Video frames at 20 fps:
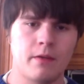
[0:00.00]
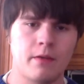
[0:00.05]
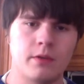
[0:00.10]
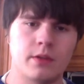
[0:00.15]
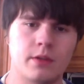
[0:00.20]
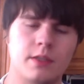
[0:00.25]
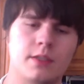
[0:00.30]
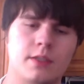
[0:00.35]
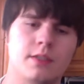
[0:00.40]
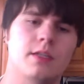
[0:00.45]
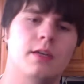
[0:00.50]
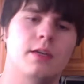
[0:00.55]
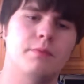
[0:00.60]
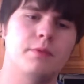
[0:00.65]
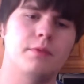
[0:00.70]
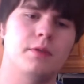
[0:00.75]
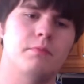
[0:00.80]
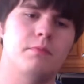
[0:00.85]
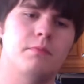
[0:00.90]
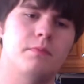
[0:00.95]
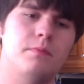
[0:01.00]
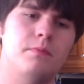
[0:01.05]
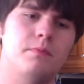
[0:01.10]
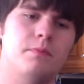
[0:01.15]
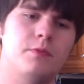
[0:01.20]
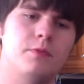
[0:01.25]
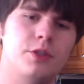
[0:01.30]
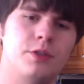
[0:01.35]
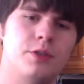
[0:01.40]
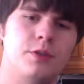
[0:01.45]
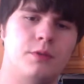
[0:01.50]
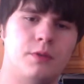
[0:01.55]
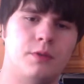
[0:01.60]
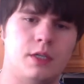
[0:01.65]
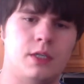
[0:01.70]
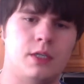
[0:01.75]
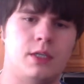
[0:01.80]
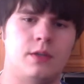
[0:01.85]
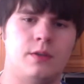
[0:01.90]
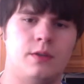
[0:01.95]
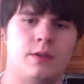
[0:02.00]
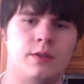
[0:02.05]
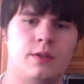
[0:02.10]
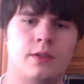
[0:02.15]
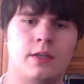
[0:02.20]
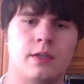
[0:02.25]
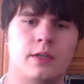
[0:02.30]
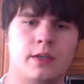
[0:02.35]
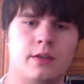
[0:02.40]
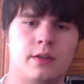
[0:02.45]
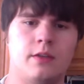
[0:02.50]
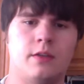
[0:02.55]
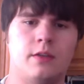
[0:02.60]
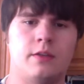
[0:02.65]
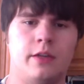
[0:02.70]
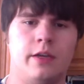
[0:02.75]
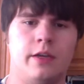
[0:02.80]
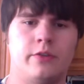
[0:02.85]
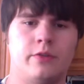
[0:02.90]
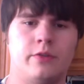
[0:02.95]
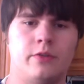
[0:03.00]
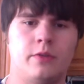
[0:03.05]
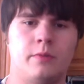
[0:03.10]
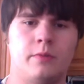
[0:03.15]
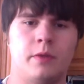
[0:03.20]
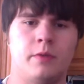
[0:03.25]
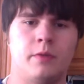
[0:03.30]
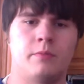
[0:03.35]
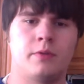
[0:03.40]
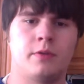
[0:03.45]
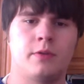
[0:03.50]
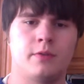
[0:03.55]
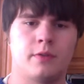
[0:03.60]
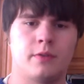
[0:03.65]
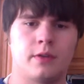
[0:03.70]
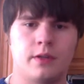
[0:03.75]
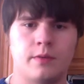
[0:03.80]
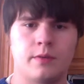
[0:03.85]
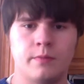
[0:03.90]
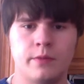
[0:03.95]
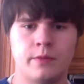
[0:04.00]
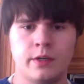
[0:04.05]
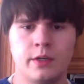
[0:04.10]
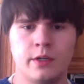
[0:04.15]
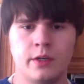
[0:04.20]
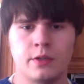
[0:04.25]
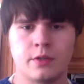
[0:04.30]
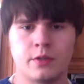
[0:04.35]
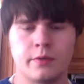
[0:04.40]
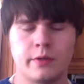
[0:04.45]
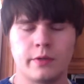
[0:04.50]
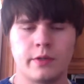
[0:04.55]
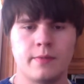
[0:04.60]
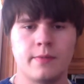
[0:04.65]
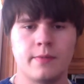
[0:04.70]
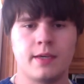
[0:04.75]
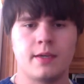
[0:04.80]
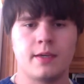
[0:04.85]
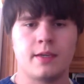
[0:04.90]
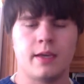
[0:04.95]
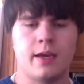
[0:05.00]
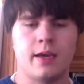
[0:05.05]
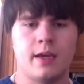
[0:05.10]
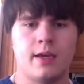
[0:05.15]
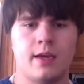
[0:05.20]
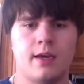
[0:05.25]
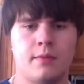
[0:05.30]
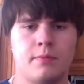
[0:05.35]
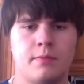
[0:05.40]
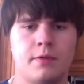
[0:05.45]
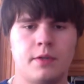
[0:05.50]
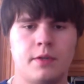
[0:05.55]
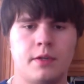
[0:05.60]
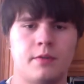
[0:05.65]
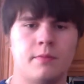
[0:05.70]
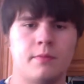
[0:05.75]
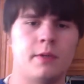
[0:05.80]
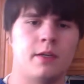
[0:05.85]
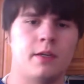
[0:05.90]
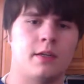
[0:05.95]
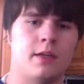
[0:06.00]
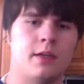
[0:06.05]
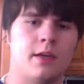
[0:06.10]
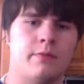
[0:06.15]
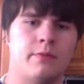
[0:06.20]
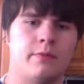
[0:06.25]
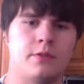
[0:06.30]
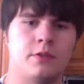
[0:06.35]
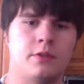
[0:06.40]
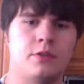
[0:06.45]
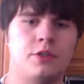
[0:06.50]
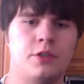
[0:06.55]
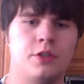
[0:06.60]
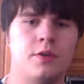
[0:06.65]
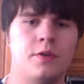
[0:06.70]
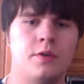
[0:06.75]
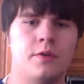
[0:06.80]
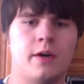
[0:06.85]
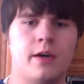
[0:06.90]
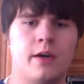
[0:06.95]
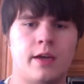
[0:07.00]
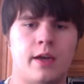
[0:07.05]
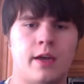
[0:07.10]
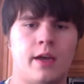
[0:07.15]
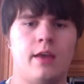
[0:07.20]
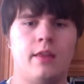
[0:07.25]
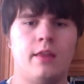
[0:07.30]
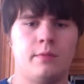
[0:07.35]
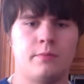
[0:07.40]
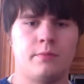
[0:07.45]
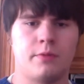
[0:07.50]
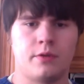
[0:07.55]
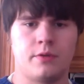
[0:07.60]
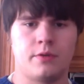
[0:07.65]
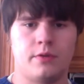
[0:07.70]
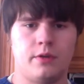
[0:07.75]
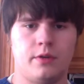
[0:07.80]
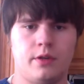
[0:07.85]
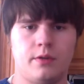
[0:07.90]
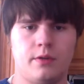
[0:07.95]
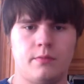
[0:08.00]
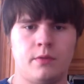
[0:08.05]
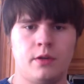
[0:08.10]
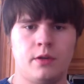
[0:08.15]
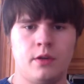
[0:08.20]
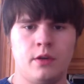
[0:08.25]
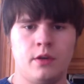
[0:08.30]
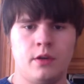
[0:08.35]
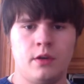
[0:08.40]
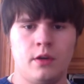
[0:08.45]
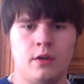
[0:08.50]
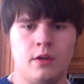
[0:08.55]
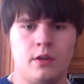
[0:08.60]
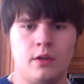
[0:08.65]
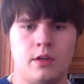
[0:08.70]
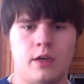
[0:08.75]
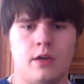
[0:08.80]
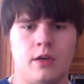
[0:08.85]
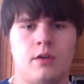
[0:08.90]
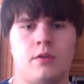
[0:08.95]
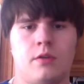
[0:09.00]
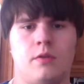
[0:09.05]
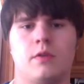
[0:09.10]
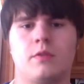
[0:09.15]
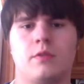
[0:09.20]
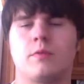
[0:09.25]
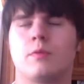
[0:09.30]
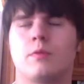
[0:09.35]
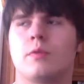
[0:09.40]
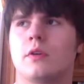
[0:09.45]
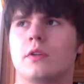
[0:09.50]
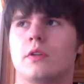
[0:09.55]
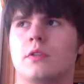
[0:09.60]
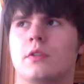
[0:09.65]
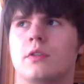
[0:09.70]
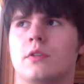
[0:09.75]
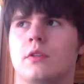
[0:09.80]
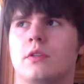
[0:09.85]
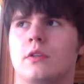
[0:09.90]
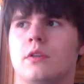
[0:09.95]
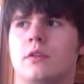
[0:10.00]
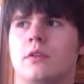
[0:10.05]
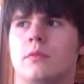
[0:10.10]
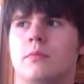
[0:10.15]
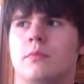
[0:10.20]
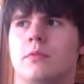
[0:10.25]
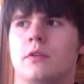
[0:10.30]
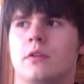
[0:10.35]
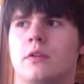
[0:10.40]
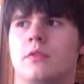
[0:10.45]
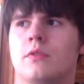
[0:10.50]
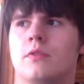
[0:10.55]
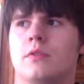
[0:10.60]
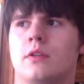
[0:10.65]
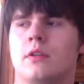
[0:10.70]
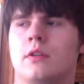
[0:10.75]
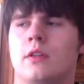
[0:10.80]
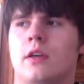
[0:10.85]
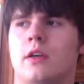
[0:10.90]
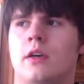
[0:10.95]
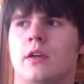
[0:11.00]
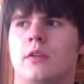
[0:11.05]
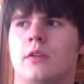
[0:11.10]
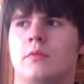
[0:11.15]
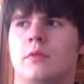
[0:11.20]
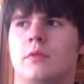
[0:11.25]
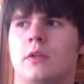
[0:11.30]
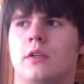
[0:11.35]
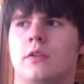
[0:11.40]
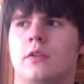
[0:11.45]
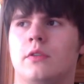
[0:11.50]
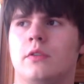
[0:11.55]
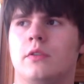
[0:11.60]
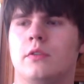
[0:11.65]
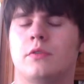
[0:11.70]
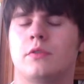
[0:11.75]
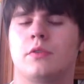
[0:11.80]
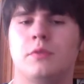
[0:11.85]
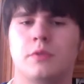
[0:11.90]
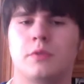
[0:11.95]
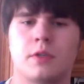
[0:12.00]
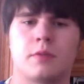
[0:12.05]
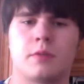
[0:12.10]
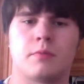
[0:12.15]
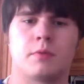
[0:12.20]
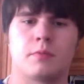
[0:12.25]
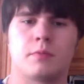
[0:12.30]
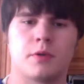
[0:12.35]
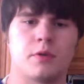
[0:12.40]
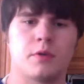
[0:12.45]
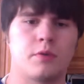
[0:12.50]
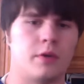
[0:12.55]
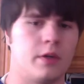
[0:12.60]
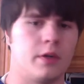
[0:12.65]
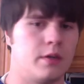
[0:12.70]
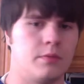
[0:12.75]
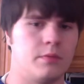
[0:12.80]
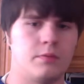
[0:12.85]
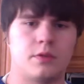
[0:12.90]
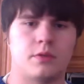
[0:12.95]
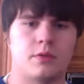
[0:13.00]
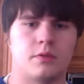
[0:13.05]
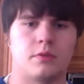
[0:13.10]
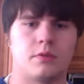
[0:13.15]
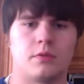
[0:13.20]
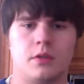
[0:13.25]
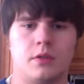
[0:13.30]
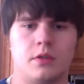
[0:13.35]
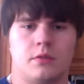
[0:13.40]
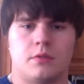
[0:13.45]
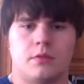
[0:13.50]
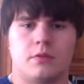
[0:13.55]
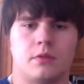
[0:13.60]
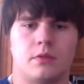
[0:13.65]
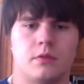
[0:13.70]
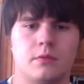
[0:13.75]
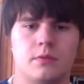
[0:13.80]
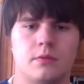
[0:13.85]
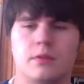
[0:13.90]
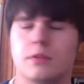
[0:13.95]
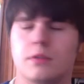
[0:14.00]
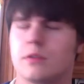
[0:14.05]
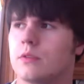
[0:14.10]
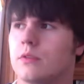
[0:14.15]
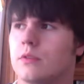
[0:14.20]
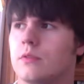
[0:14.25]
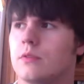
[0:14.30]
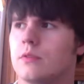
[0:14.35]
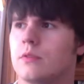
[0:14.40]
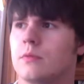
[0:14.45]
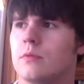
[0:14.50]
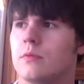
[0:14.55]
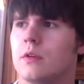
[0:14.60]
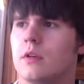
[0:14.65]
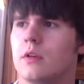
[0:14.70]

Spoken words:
with the separate GUI, it's not attached to the main program. So when you make an app, you have to make an app for the GUI and the program. Now, what's the pros on that? Well, they're two separate programs, so I don't know. It's just